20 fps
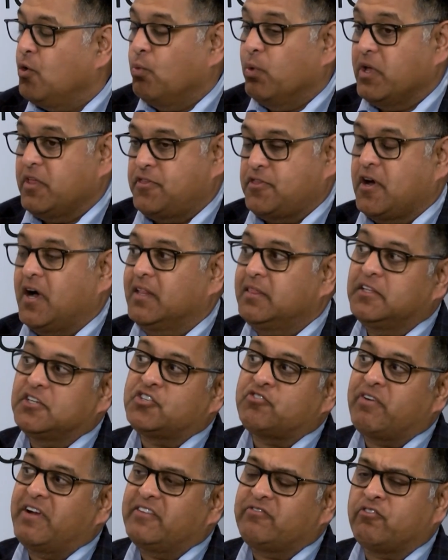We thought
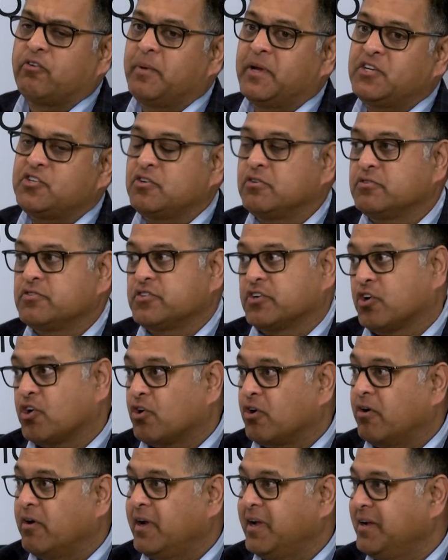this transformation was
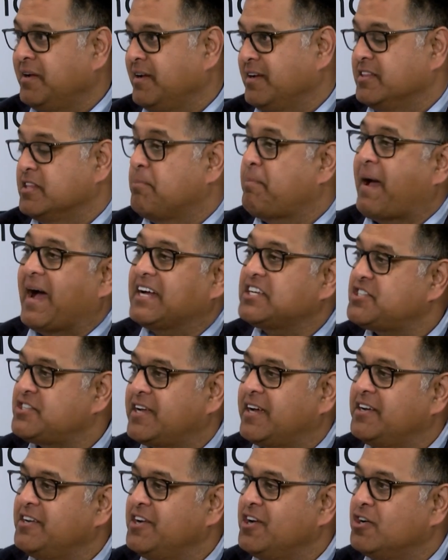occurring in the past
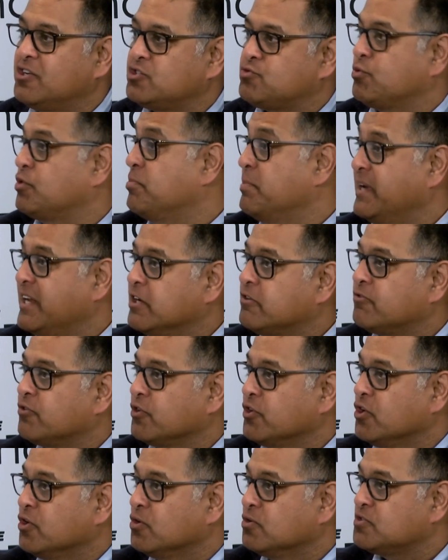10 years with
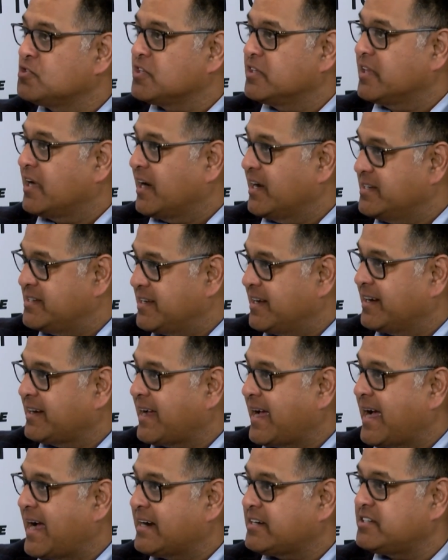Meaningful Use and the HITECH
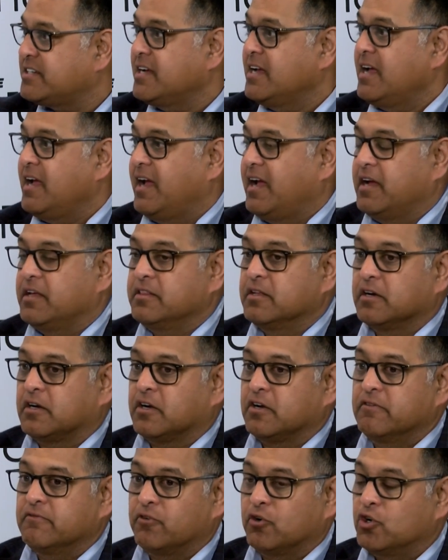Act and the
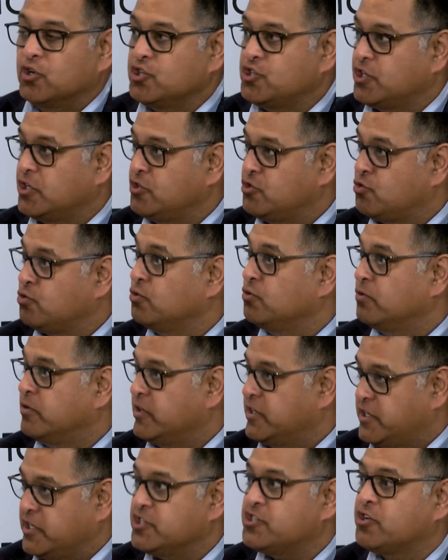conversion to
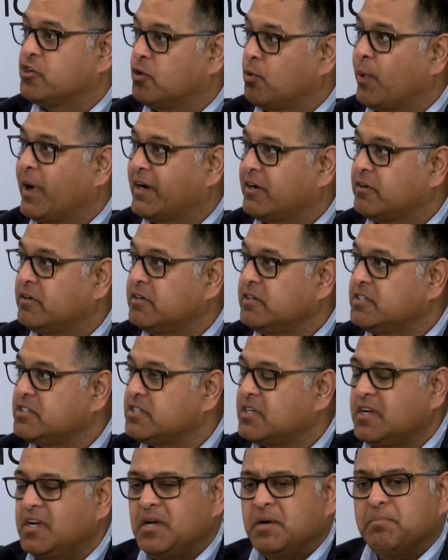digital
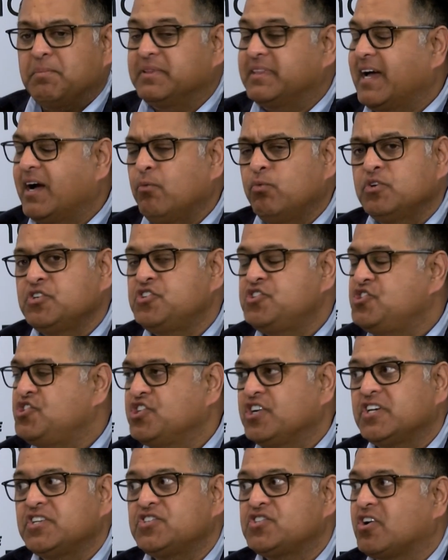records. But that was
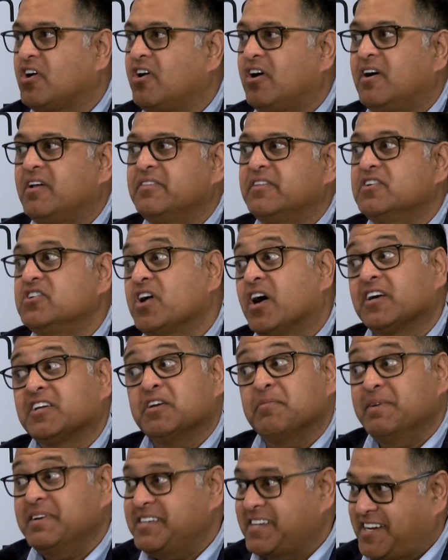just on the
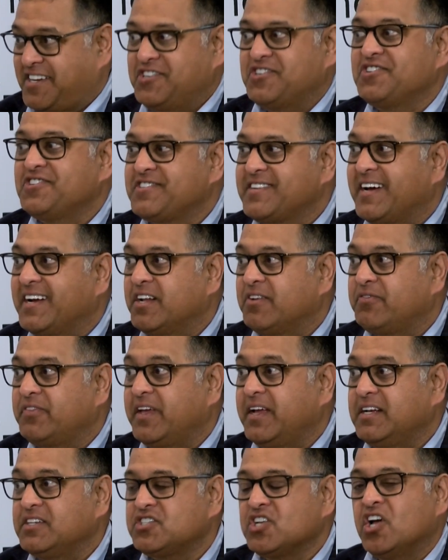documentation side of
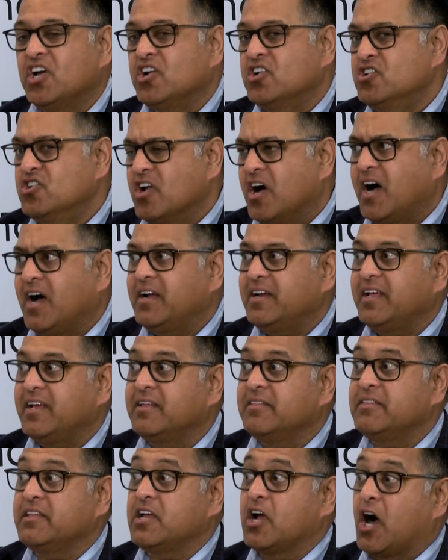things, not
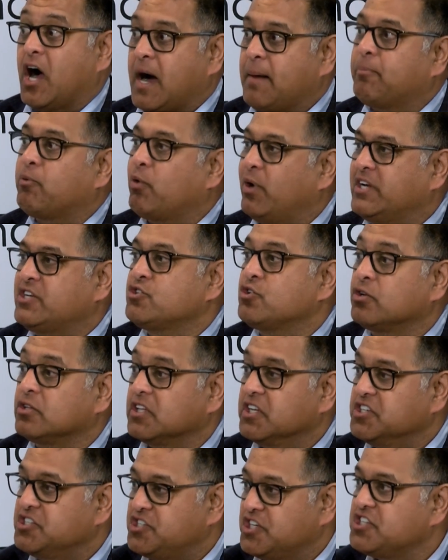in the operational
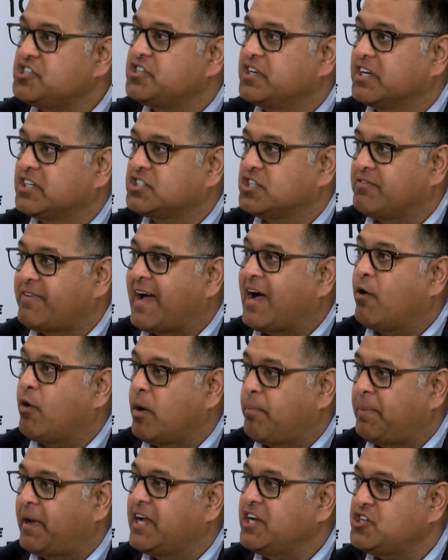logistics of how
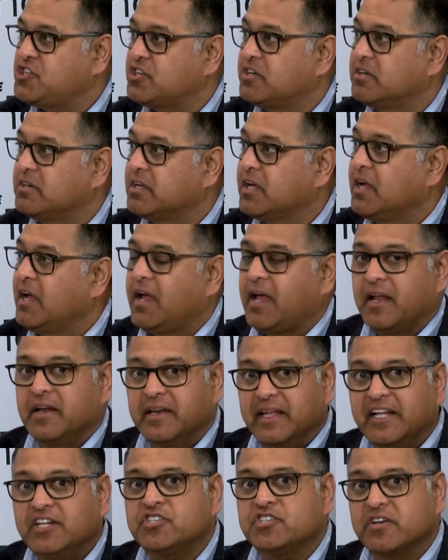a patient
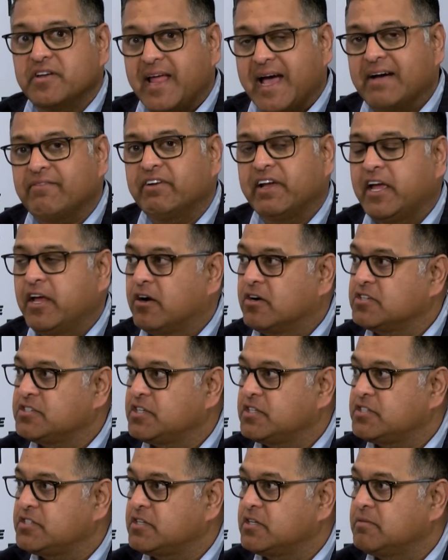needs to navigate our
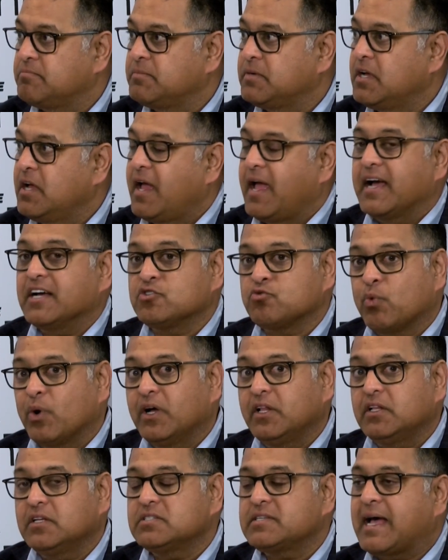system, as
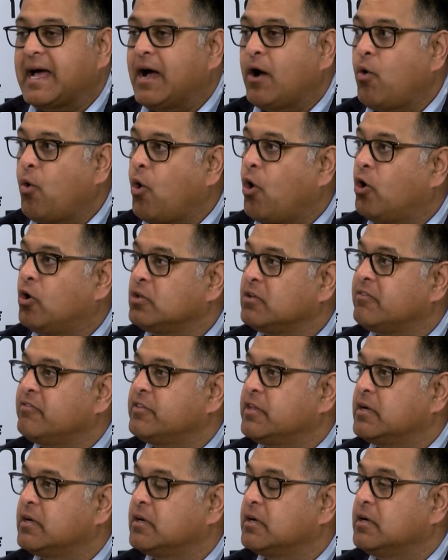well as how all of
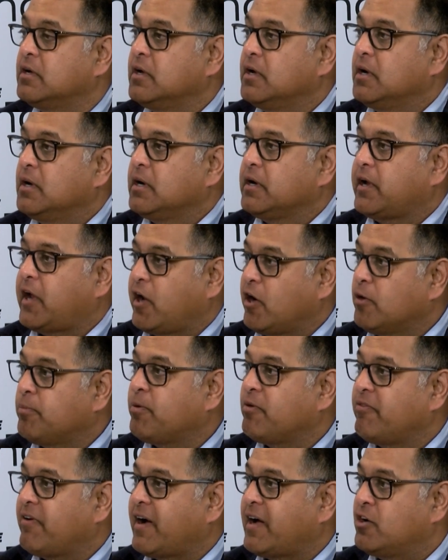the care
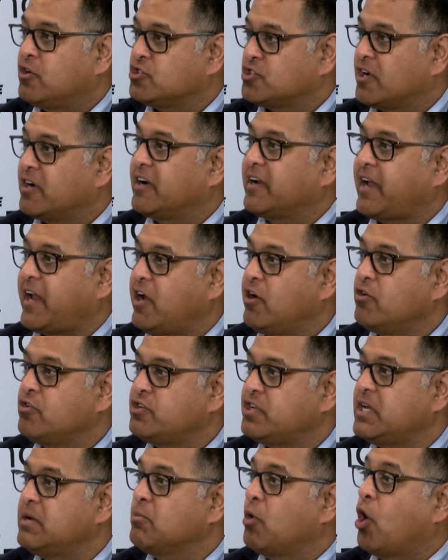providers on a care
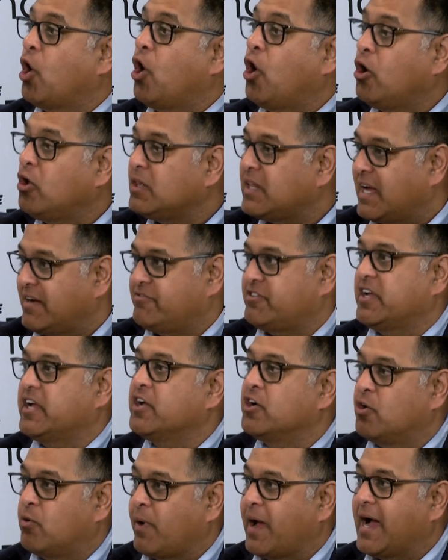team all have to
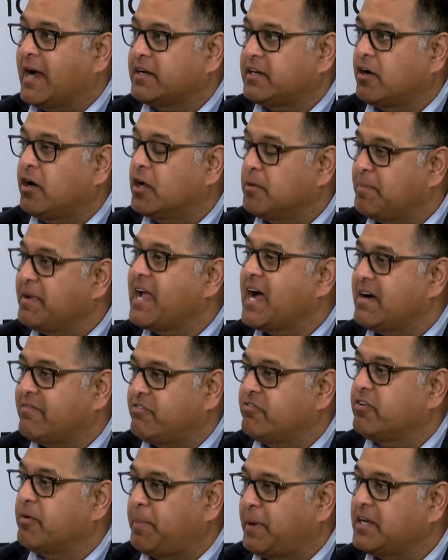interact on behalf
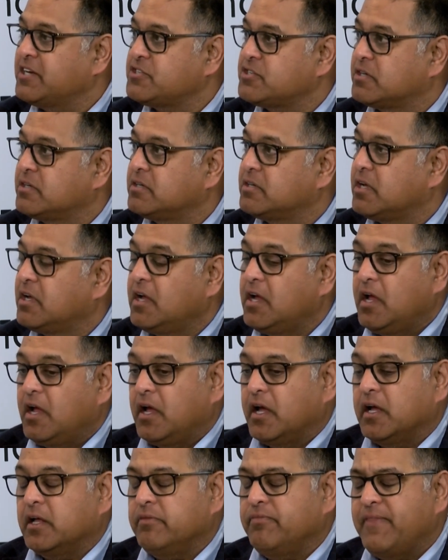of a patient.
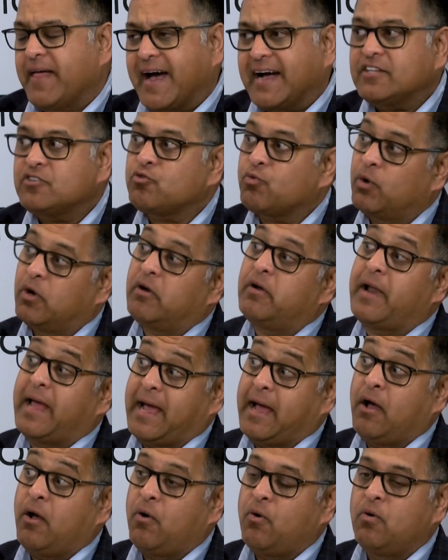And that's where
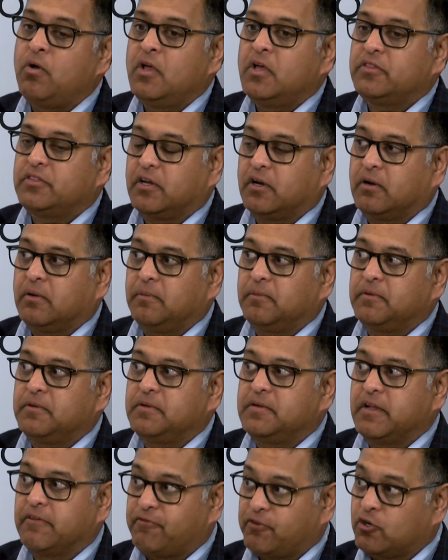now the
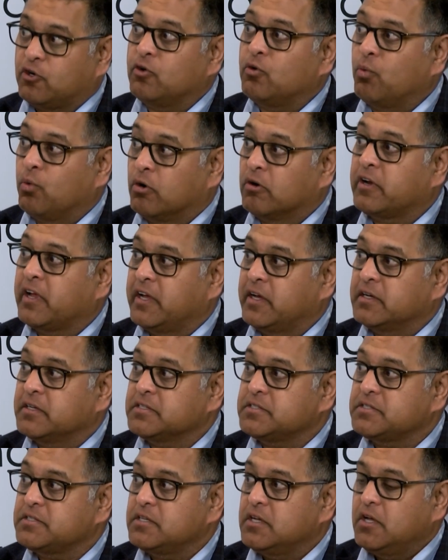difficult work
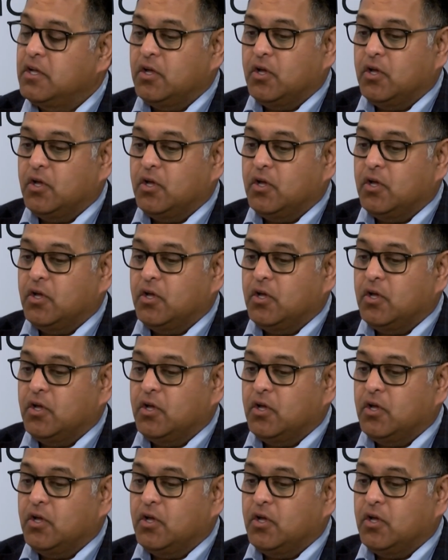is.